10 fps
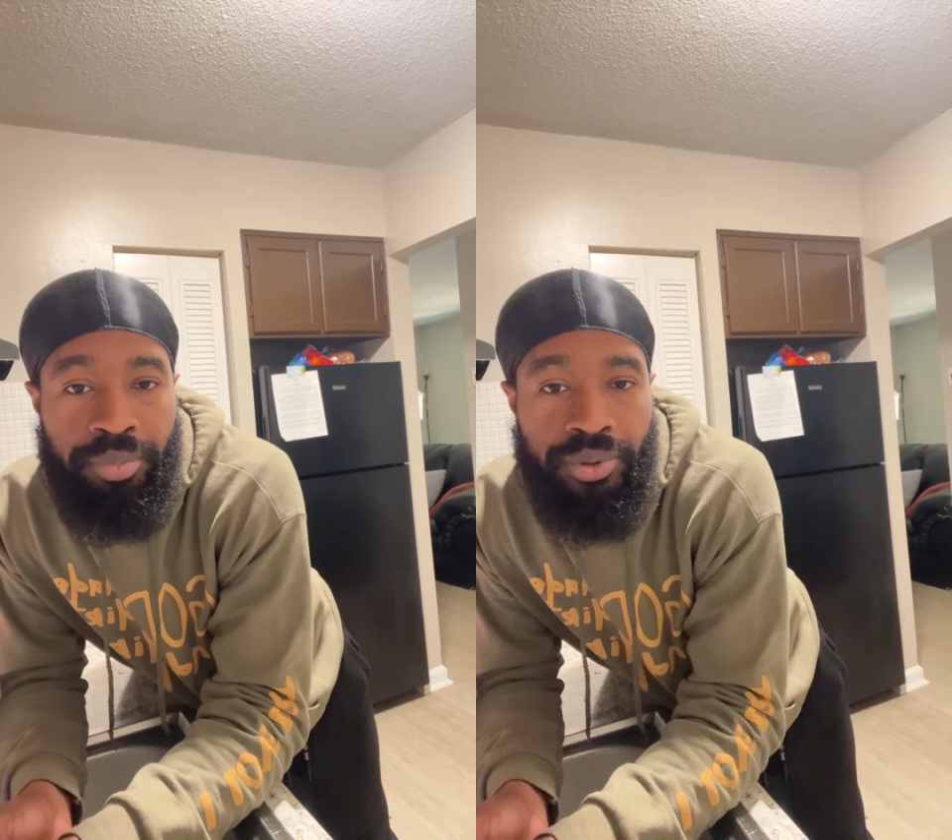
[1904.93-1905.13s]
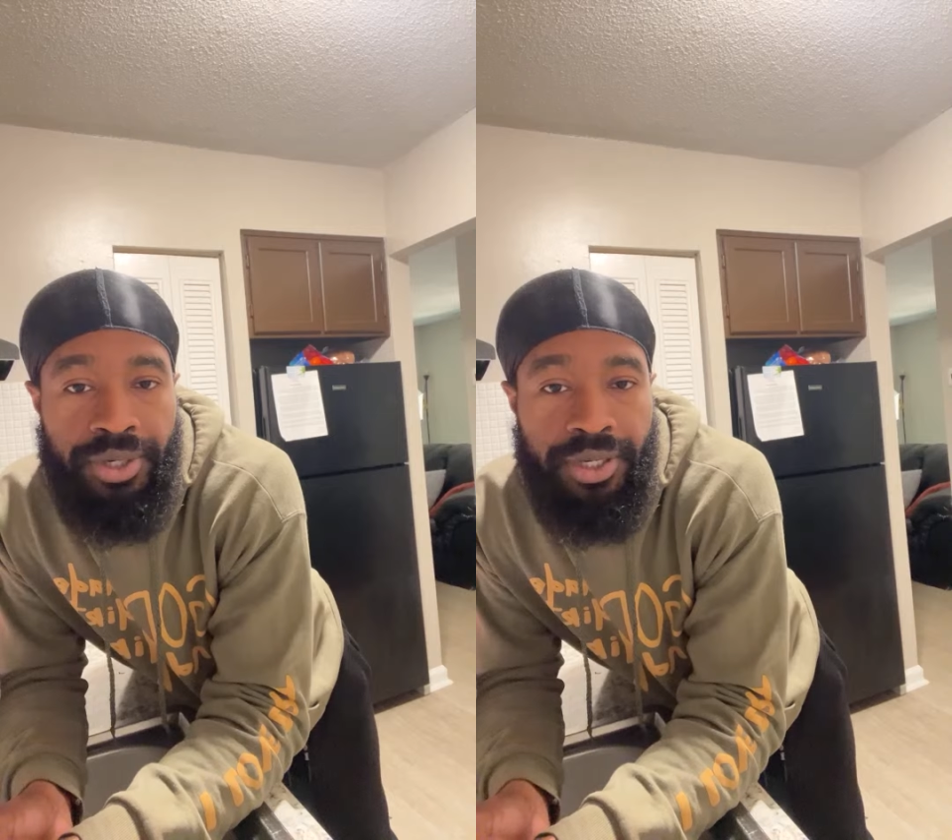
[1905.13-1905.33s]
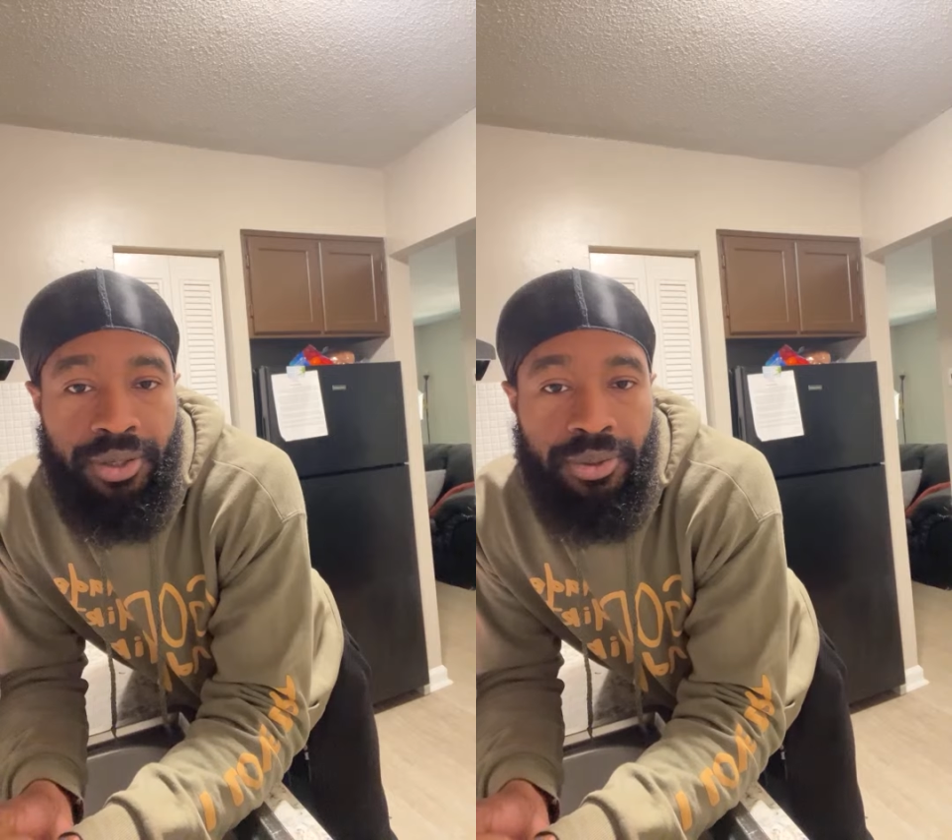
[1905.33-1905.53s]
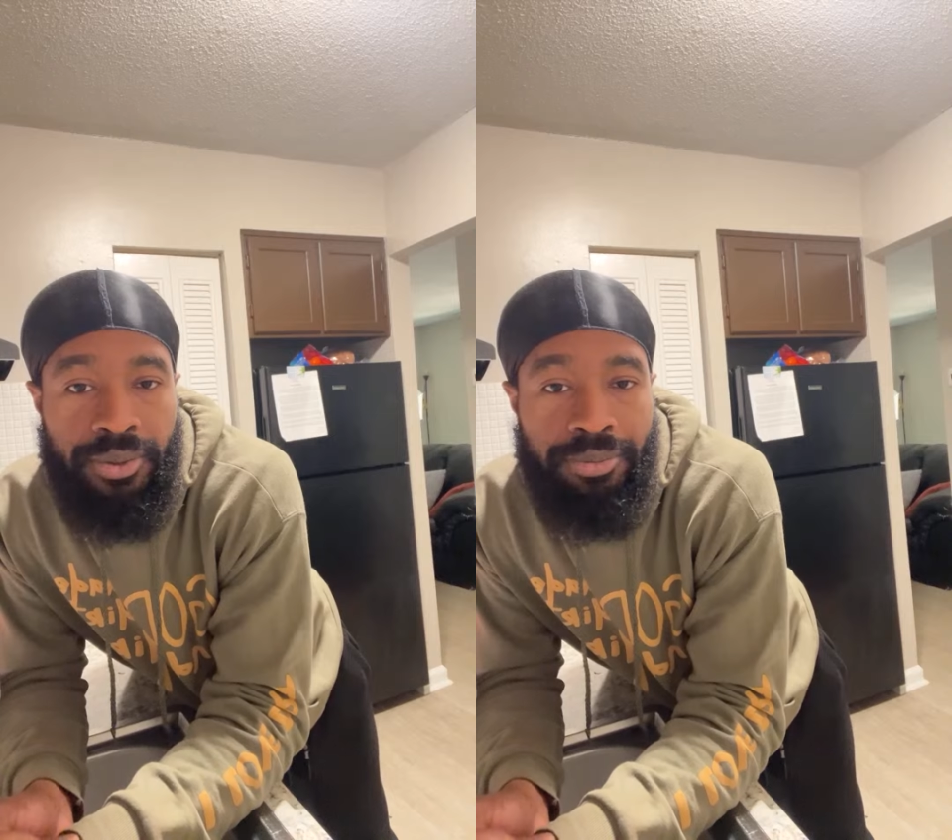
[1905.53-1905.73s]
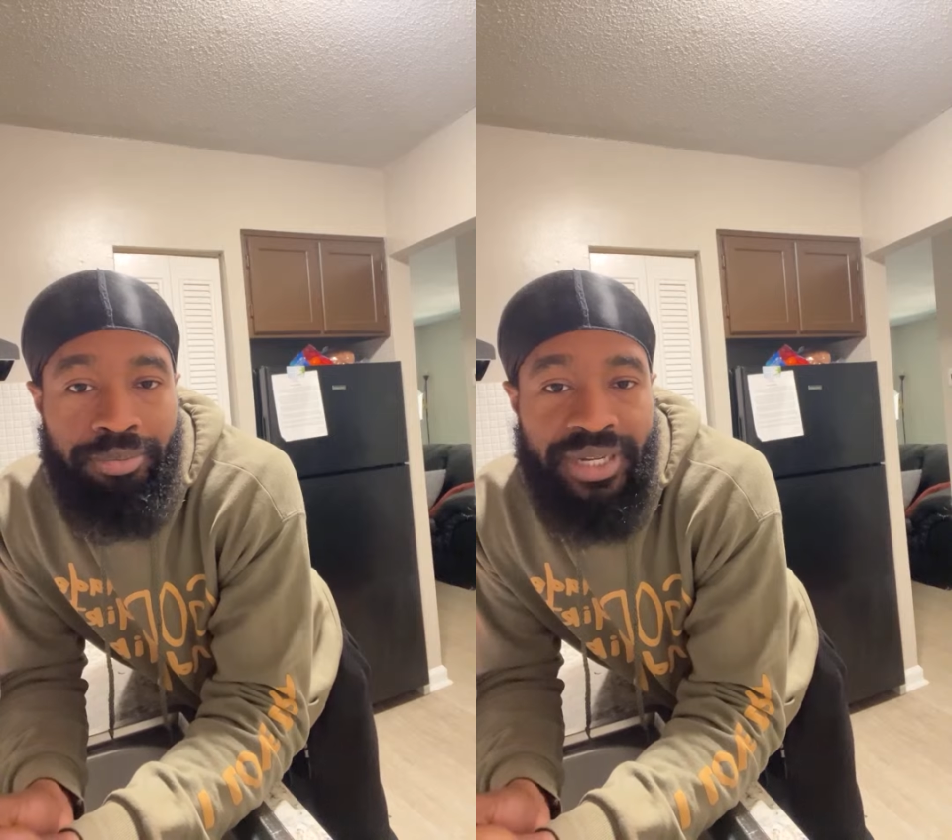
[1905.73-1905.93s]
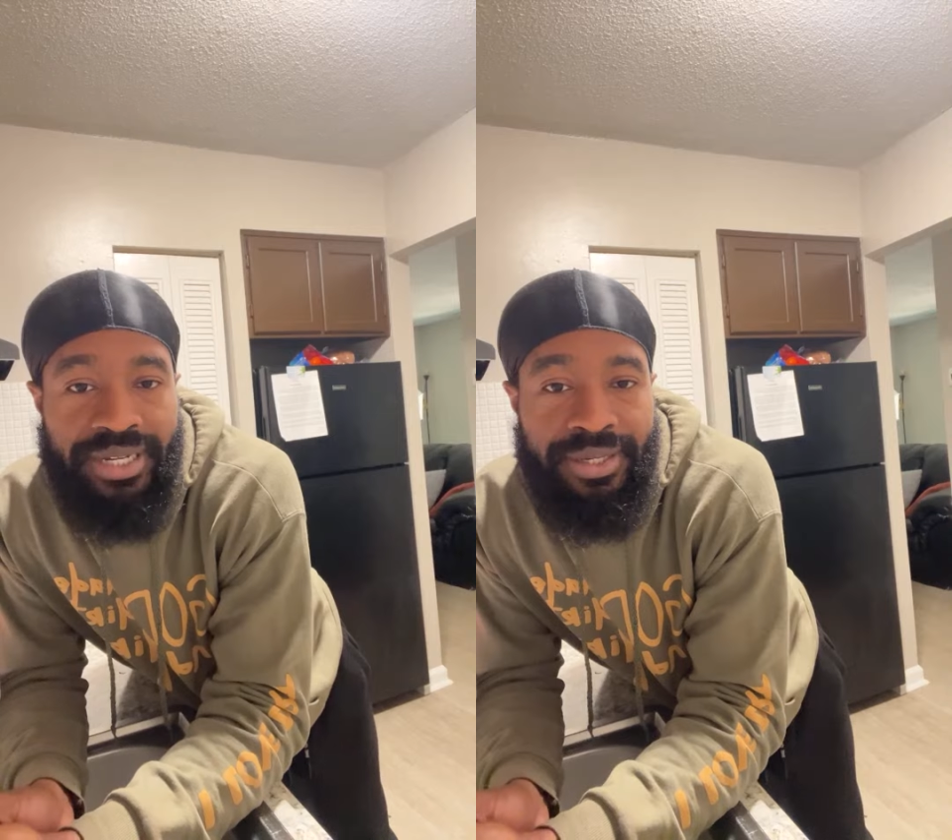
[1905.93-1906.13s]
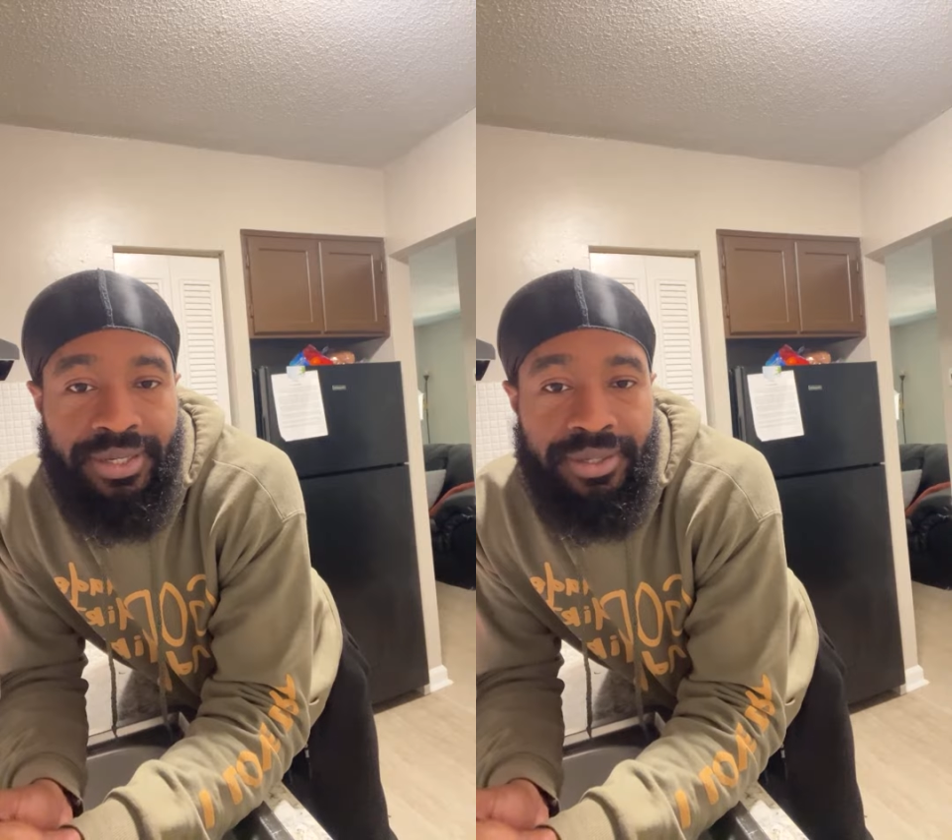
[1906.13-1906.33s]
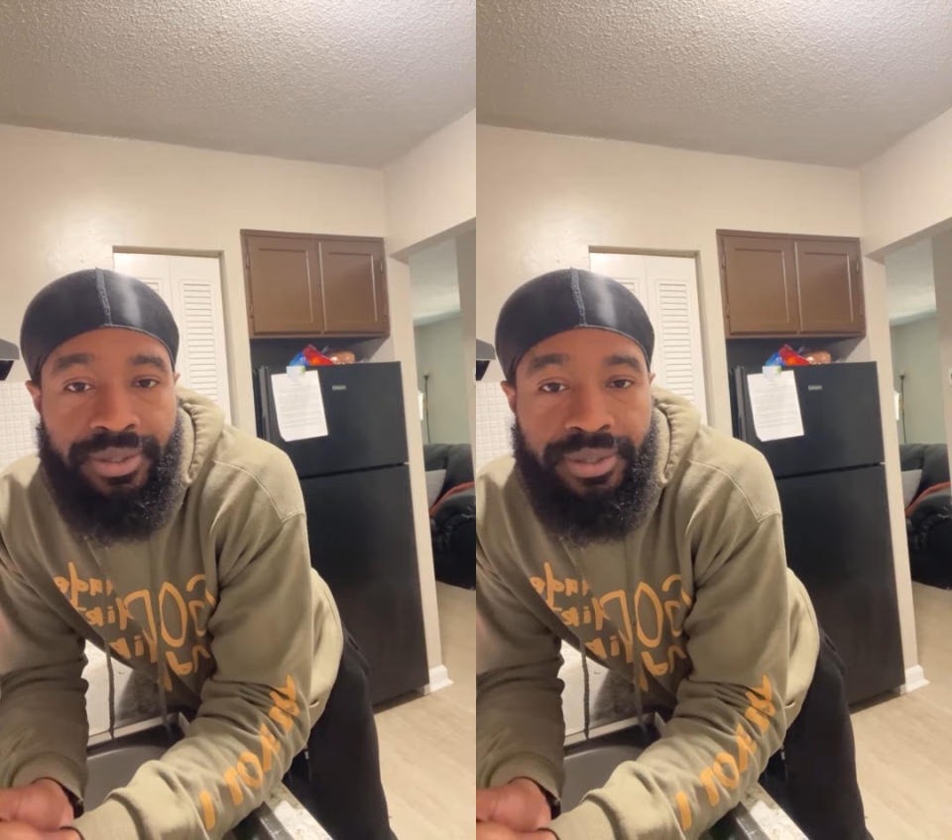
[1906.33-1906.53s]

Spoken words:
booty hole bandit?